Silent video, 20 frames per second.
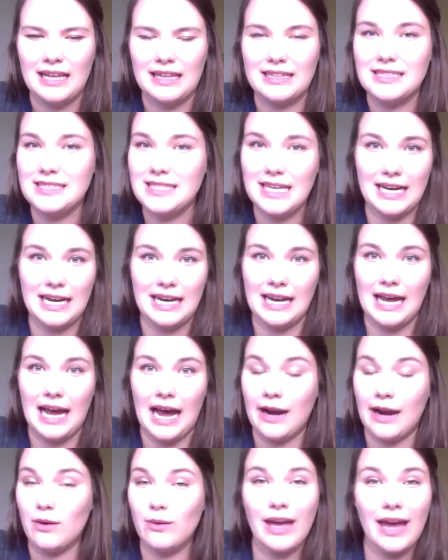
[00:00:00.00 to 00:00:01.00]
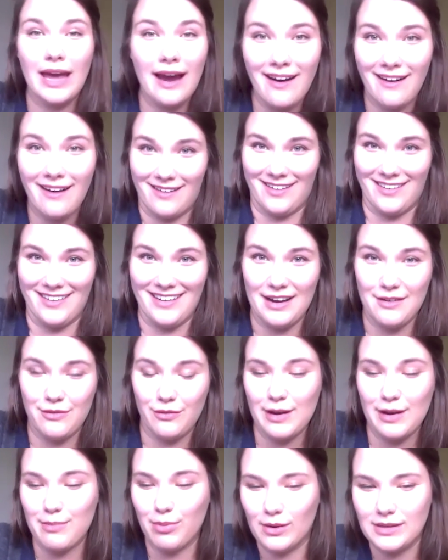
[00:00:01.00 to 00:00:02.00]
listen, I don't care if
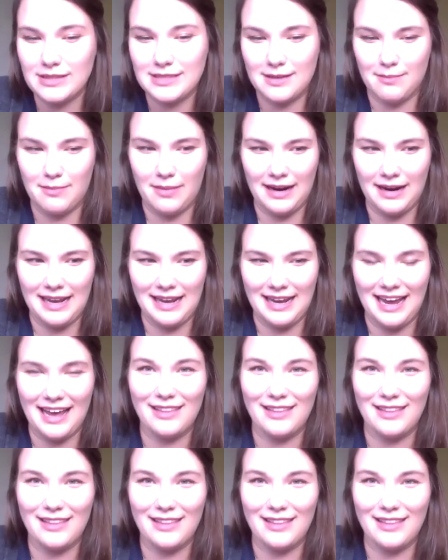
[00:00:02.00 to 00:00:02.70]
we appoint somebody